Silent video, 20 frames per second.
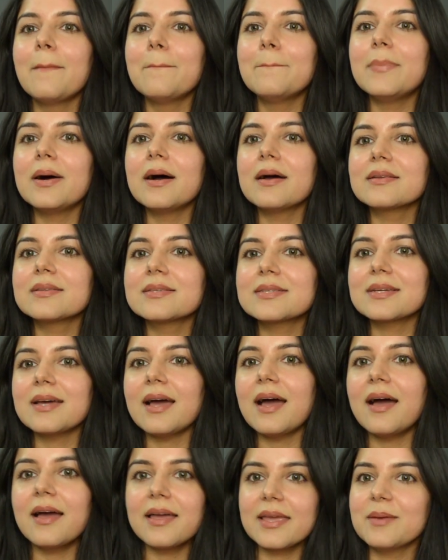but
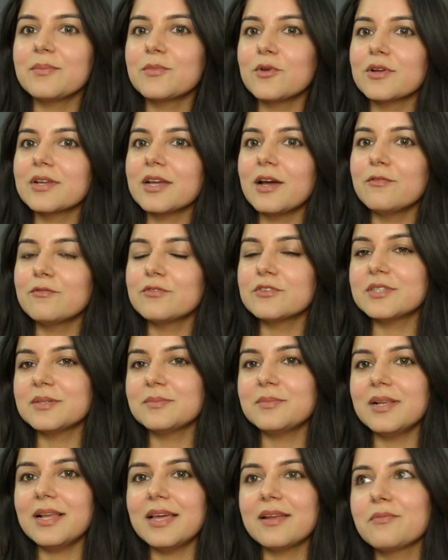I am not
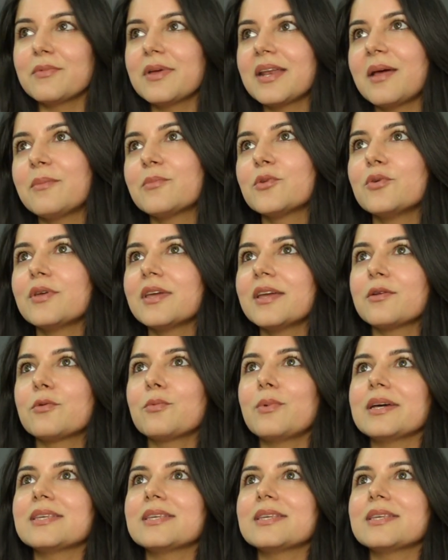comfortable, and when I'm doing it